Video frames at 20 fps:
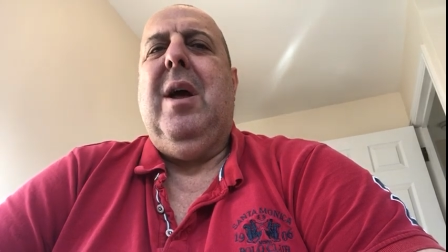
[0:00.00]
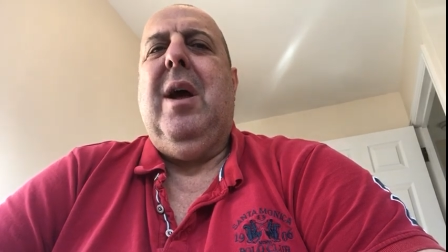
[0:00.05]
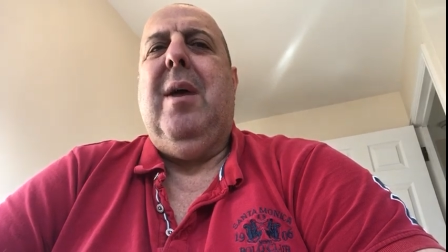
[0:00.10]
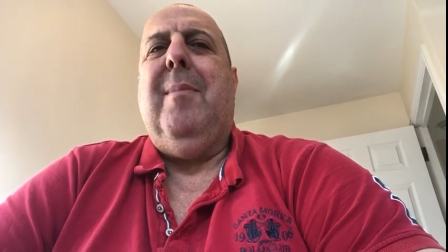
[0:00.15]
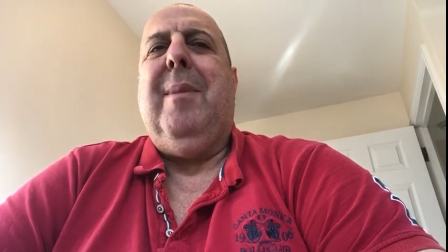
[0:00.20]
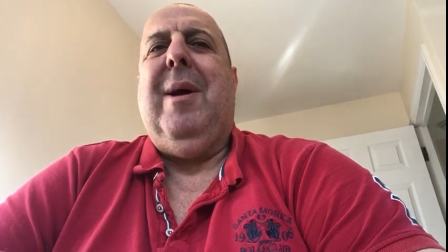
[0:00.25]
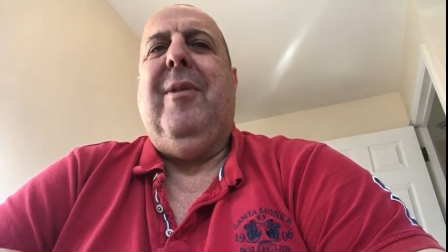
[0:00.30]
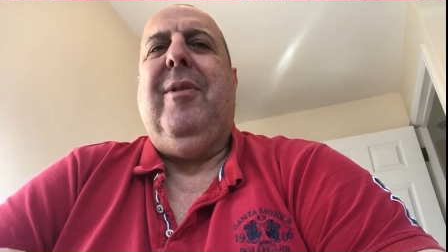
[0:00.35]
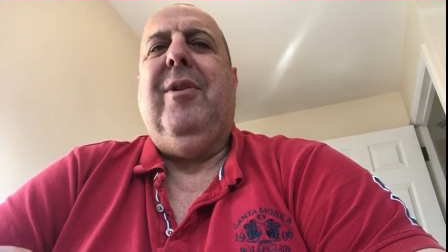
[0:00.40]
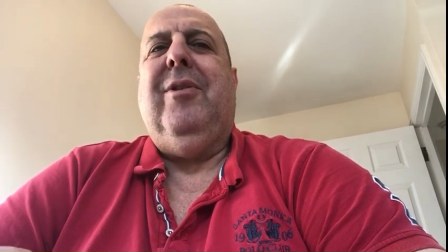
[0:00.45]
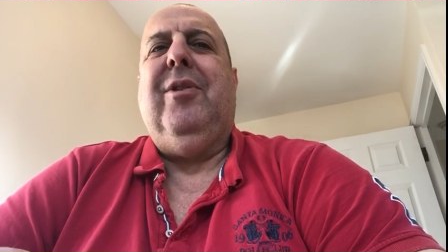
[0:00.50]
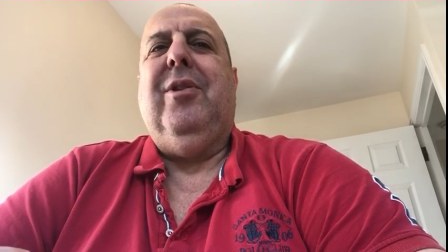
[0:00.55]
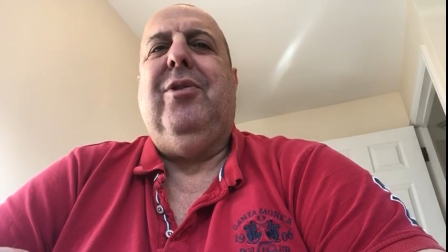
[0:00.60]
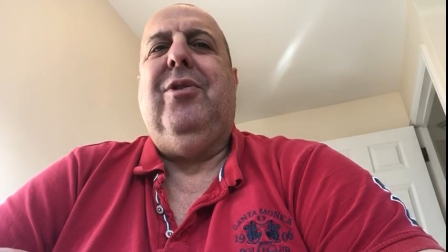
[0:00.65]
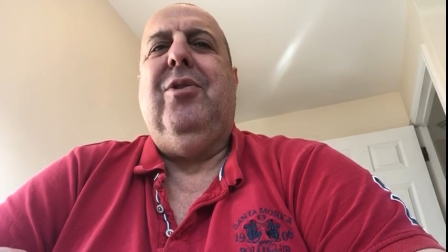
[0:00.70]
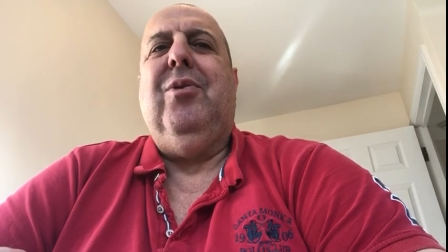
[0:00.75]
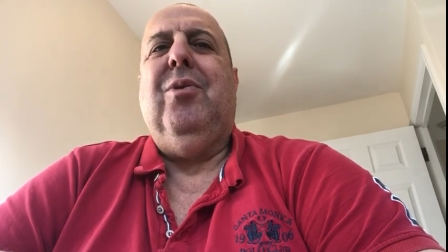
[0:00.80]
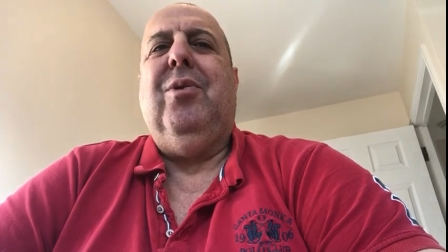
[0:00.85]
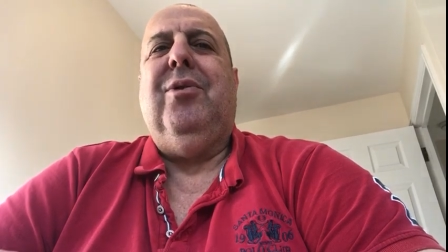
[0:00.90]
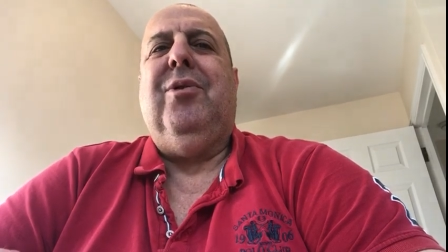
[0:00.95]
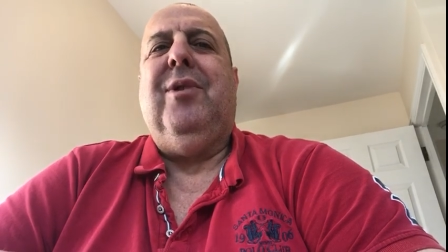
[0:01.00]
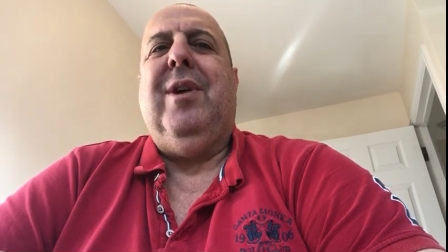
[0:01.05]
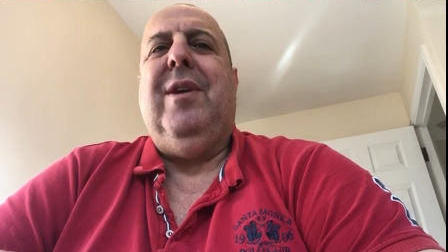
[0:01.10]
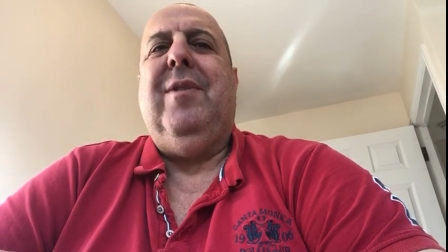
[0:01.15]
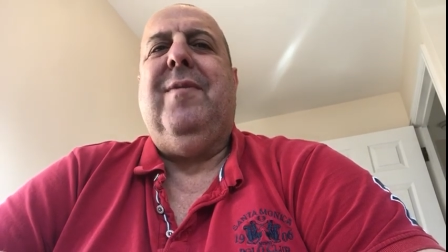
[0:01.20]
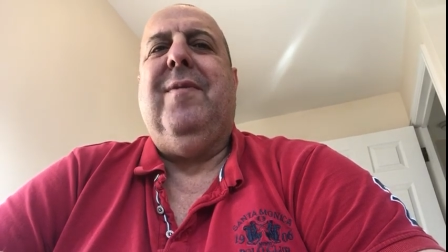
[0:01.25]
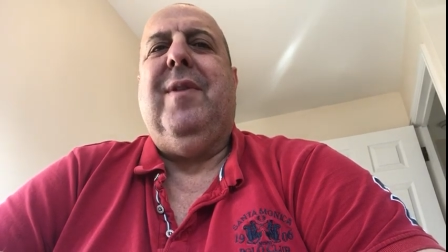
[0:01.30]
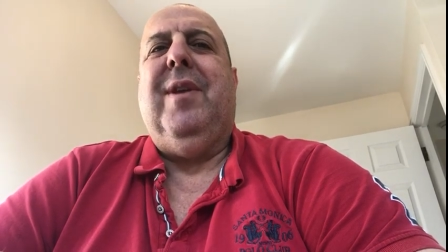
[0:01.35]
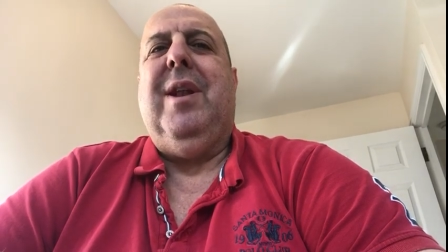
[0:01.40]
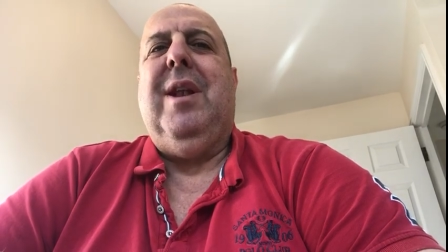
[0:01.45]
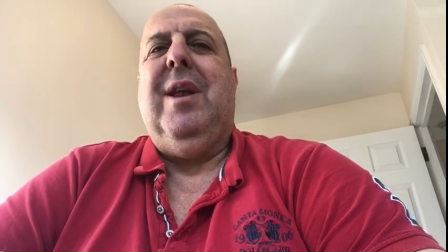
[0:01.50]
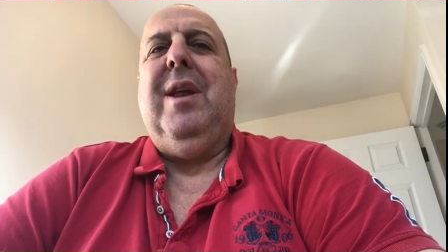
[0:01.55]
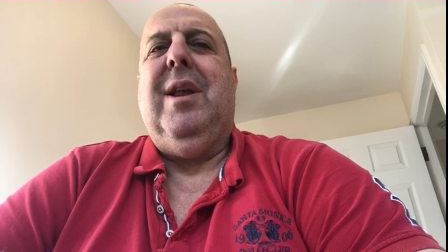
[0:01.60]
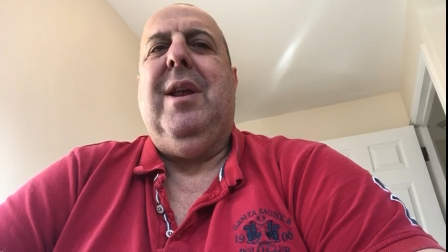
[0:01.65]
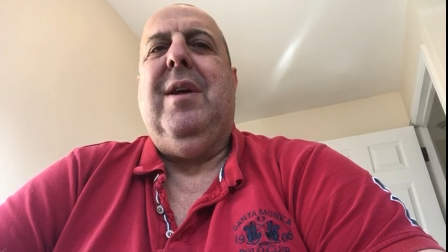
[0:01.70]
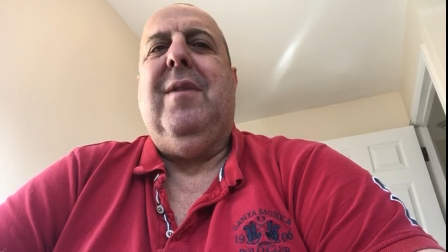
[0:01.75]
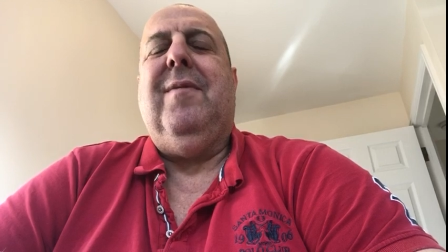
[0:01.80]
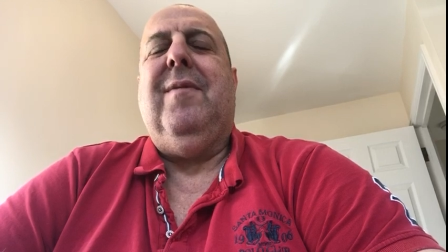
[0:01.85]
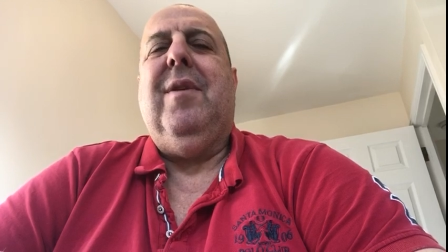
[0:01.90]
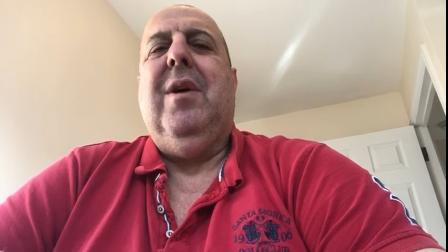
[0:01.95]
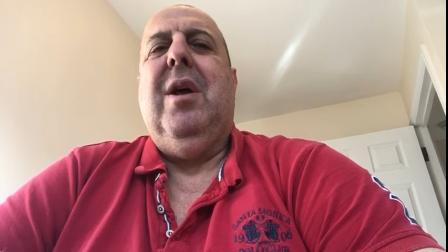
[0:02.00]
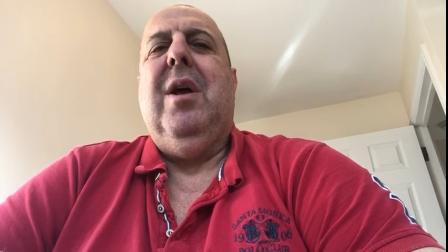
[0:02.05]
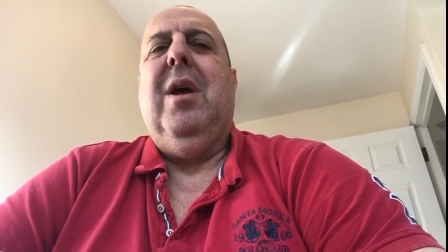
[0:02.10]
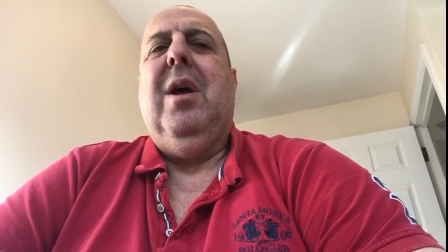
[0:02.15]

I made this a two horse race, funnily enough.